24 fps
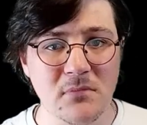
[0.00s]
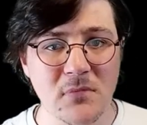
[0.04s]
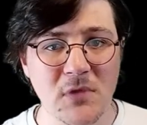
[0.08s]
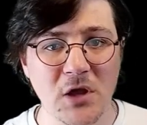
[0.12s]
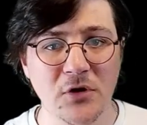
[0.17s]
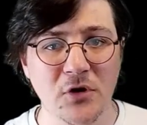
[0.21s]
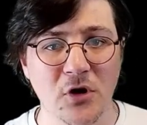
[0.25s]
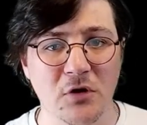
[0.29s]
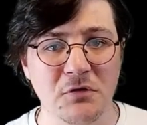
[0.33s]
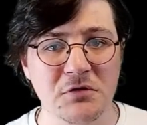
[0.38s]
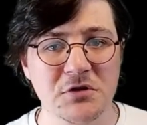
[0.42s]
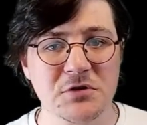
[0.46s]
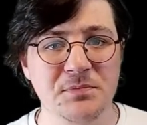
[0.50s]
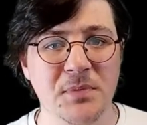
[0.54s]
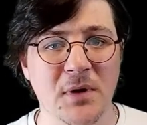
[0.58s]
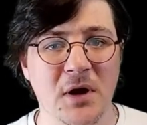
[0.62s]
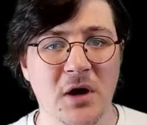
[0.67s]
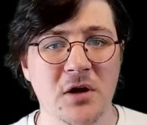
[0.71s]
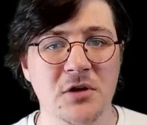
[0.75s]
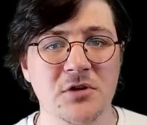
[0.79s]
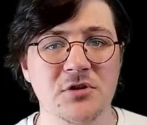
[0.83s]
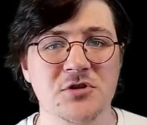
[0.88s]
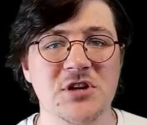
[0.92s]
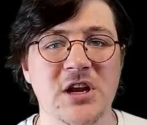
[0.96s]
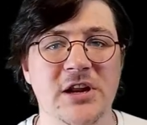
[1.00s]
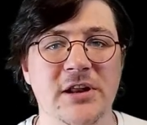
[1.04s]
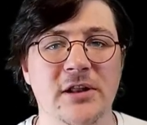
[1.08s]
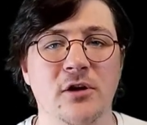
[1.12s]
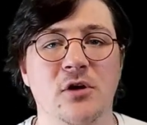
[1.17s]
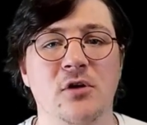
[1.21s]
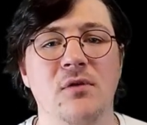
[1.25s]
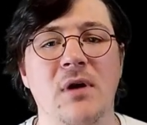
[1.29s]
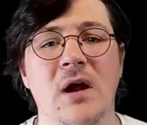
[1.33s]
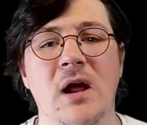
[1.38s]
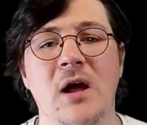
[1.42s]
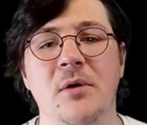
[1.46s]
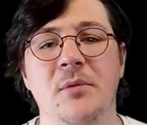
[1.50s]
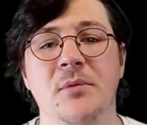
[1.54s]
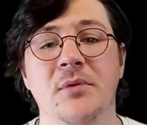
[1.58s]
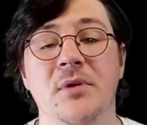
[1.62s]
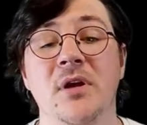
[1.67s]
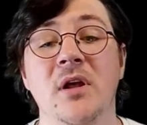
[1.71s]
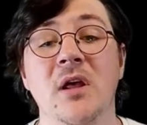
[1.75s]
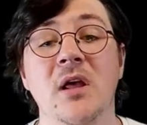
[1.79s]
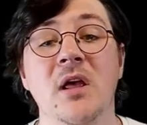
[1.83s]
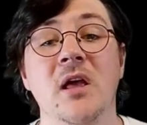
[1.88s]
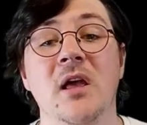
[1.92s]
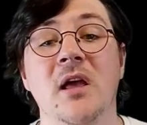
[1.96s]
No response. She had a look around
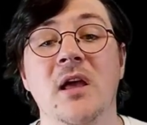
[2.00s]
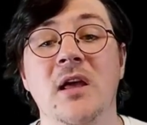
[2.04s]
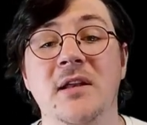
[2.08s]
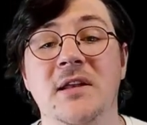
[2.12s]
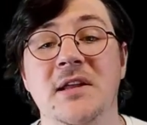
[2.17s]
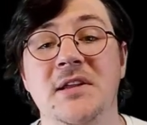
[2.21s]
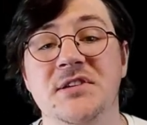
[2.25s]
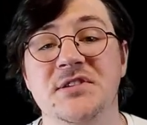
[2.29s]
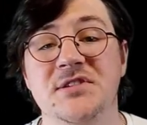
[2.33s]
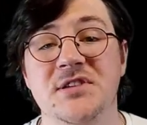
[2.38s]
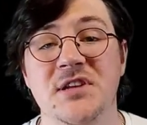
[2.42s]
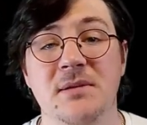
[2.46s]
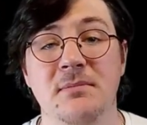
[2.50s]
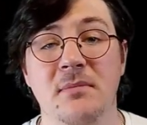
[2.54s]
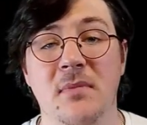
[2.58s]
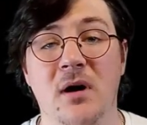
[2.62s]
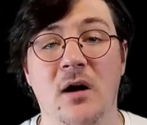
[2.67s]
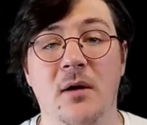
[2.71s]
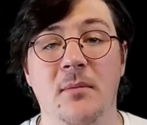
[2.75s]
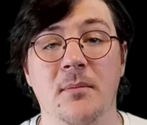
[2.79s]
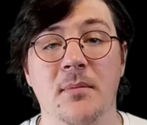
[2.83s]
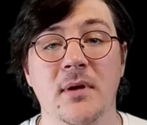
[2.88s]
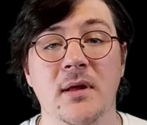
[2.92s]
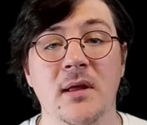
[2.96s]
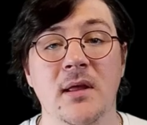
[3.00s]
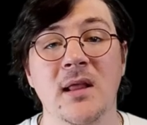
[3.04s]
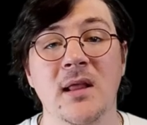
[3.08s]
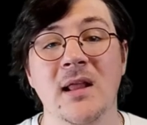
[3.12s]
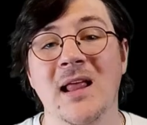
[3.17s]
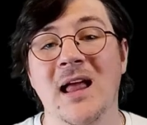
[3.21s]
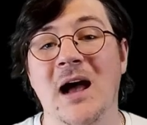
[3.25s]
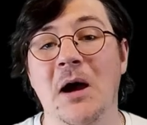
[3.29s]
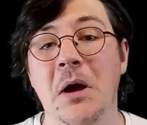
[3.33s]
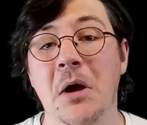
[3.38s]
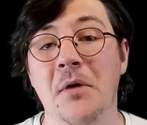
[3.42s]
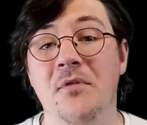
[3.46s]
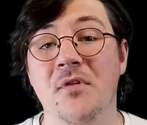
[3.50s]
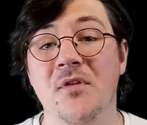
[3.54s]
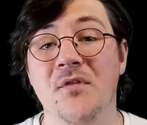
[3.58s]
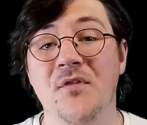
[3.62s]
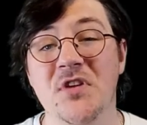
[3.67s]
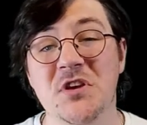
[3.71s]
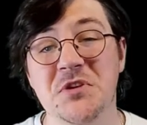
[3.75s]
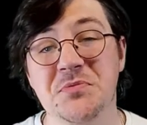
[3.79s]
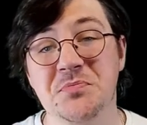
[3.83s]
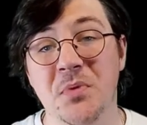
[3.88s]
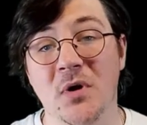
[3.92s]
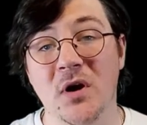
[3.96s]
and didn't see her mom. However, at
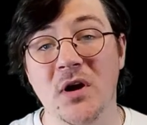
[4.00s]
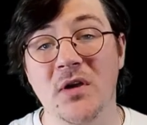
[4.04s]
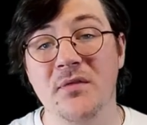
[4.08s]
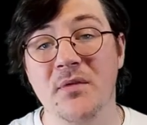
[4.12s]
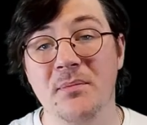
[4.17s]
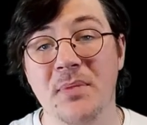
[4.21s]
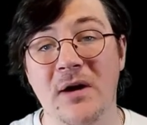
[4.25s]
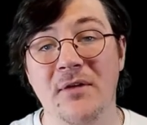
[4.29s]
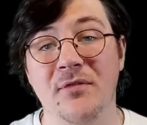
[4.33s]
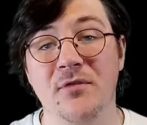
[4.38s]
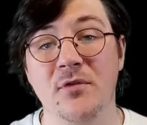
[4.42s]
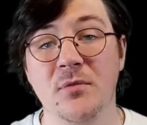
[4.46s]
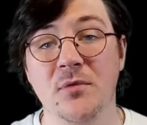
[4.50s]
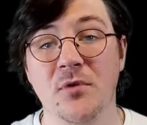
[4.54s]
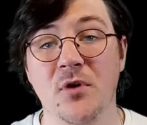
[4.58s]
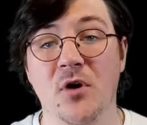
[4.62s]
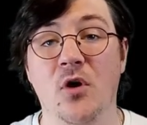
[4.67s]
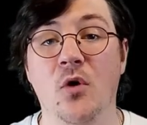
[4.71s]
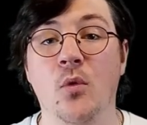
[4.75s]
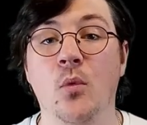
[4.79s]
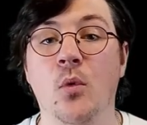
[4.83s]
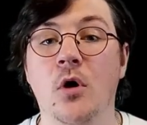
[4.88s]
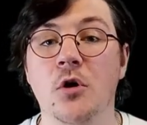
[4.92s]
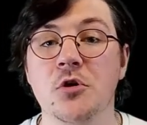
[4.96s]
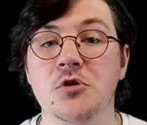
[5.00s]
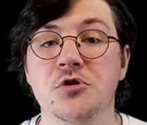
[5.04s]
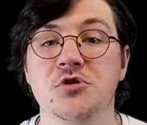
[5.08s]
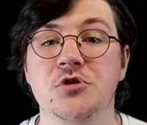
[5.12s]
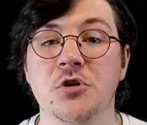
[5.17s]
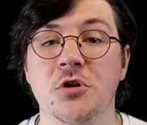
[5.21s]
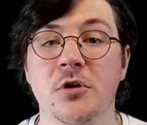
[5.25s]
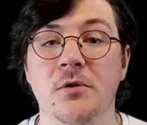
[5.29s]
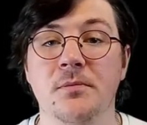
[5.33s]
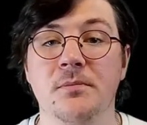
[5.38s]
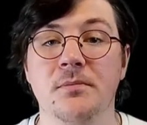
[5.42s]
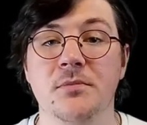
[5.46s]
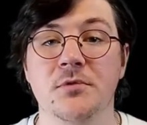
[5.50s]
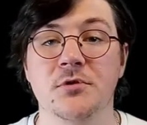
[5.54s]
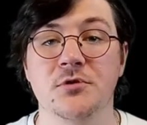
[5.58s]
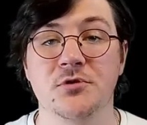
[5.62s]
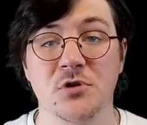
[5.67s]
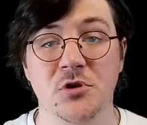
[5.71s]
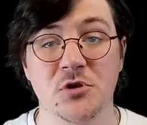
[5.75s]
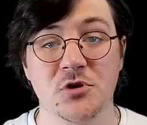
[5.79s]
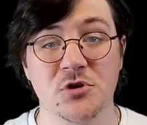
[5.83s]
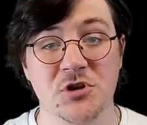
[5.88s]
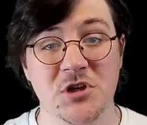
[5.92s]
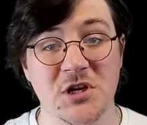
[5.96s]
this point, the bathroom door was shut.
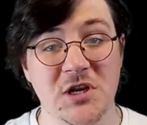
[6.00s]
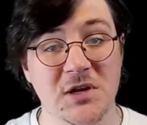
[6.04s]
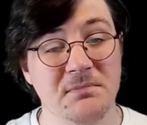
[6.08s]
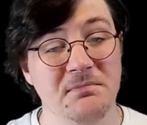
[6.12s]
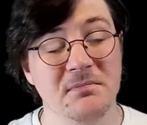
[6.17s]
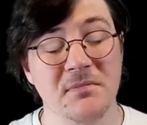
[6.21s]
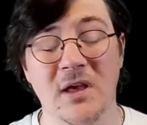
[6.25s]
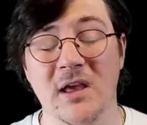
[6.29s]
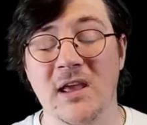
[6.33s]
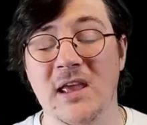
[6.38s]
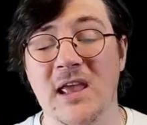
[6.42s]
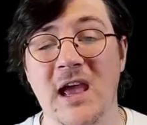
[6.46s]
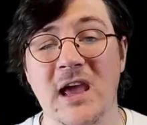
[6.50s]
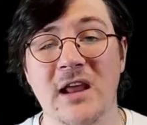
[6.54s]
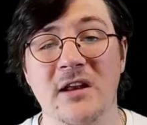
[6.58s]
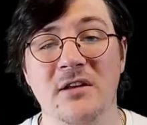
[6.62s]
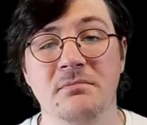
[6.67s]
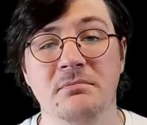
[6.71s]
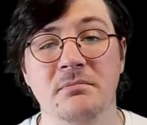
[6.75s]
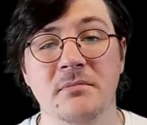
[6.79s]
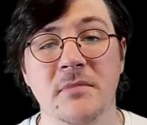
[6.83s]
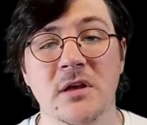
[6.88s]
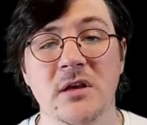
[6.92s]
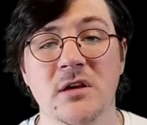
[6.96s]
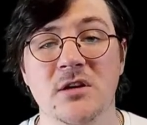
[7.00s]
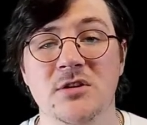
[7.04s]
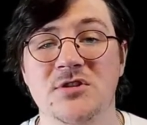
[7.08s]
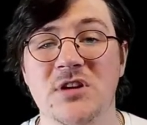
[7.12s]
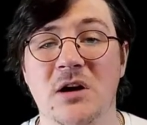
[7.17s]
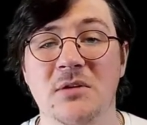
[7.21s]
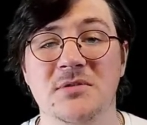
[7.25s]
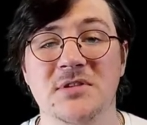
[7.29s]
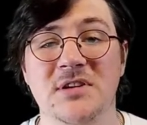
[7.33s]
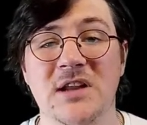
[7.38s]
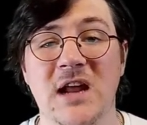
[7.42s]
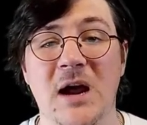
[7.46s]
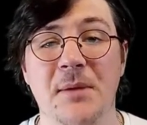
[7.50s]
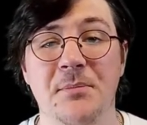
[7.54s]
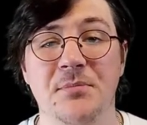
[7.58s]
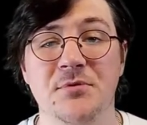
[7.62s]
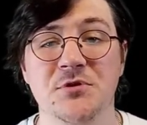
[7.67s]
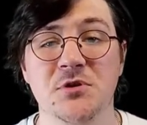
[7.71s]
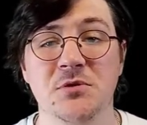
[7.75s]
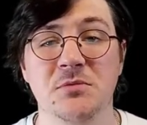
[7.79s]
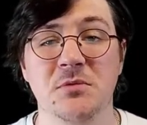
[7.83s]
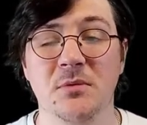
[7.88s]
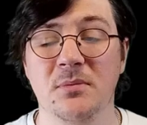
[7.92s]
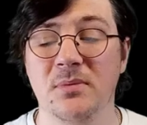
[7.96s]
So she, again, shouted out,
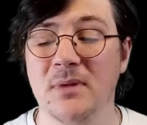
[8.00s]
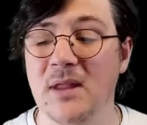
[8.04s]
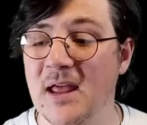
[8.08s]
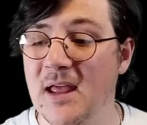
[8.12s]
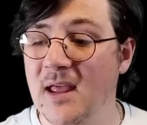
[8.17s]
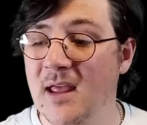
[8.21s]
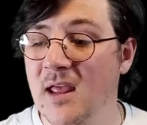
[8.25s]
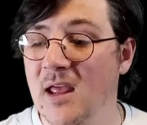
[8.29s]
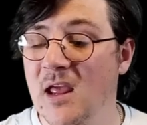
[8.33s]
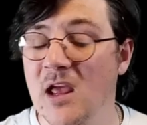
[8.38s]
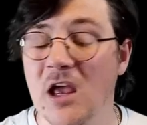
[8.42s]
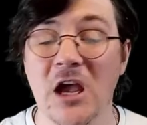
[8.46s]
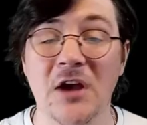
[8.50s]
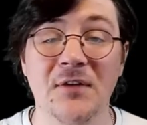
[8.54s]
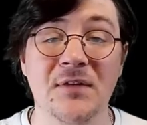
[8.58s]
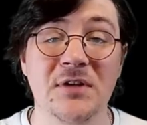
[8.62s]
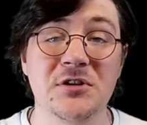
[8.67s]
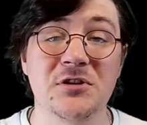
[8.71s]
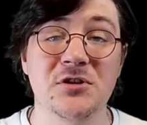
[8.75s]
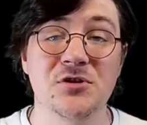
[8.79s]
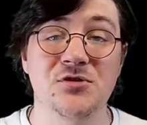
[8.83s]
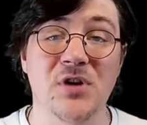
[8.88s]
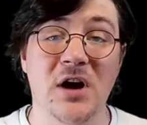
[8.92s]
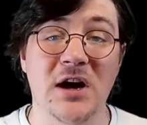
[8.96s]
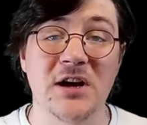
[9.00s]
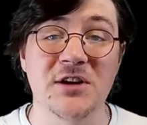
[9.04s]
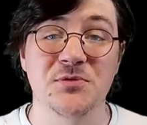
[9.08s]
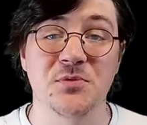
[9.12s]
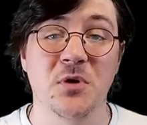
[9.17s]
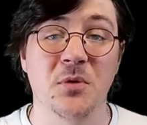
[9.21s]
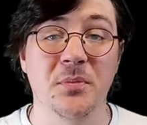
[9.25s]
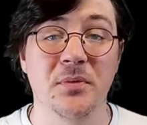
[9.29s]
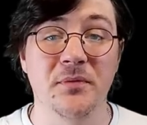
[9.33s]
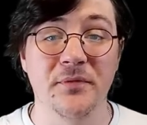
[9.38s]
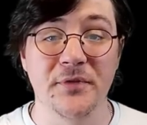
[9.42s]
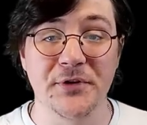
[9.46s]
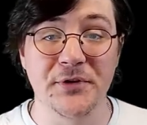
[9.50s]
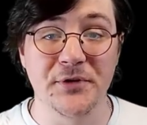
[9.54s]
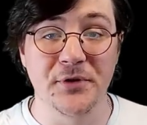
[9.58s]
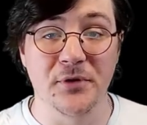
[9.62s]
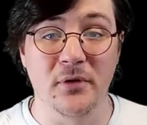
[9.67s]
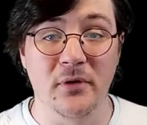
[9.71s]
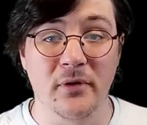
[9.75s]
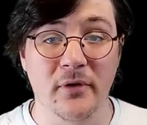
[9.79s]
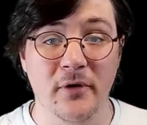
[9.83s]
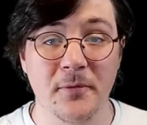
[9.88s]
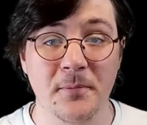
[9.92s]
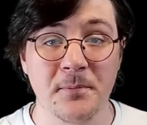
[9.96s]
presumably. And then she tried to open the
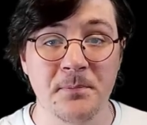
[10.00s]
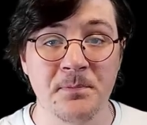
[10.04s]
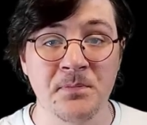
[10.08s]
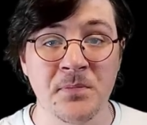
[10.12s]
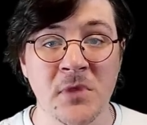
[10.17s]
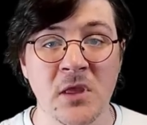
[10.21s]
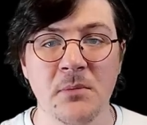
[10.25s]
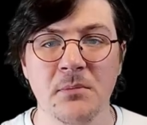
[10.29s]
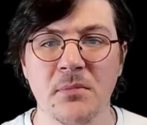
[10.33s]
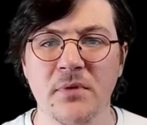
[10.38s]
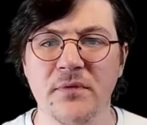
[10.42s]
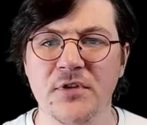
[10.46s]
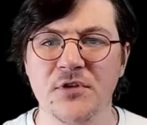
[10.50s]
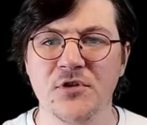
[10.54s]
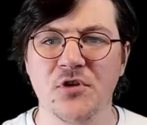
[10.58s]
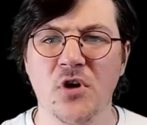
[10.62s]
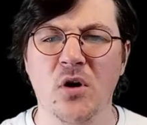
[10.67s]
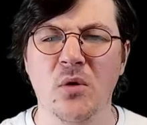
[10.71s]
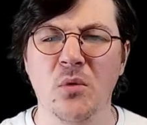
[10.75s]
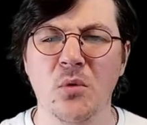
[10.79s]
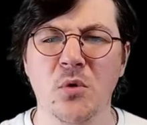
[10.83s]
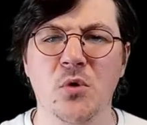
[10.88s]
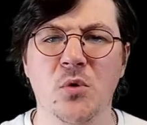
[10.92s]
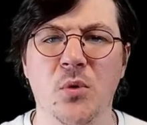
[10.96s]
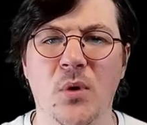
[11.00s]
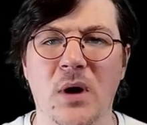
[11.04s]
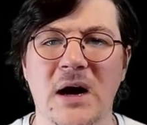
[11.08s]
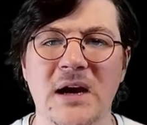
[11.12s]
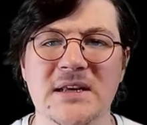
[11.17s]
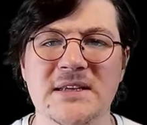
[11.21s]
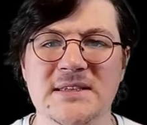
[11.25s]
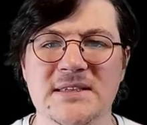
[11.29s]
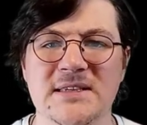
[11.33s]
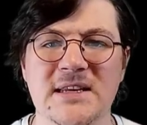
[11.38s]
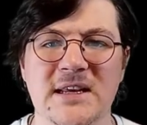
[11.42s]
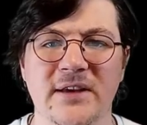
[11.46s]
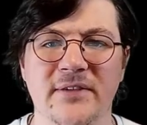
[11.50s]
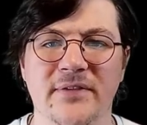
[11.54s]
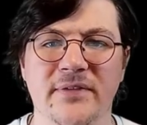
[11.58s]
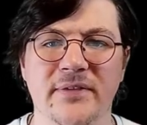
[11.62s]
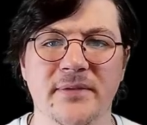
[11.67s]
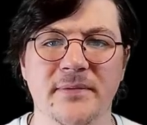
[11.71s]
door. But the door was quite stiff.